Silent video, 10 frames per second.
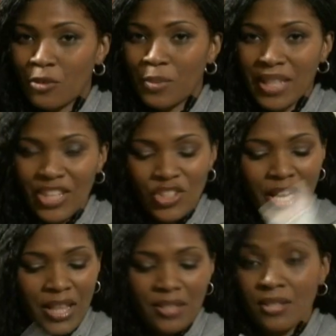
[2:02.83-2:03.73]
You'll be glad you
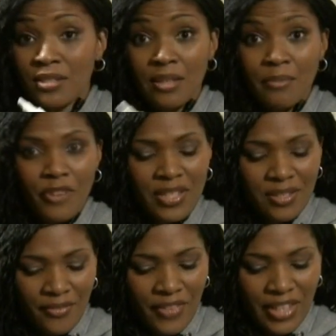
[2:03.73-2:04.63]
got this. This is some great
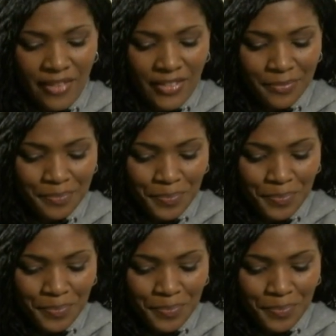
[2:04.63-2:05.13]
stuff. I love it.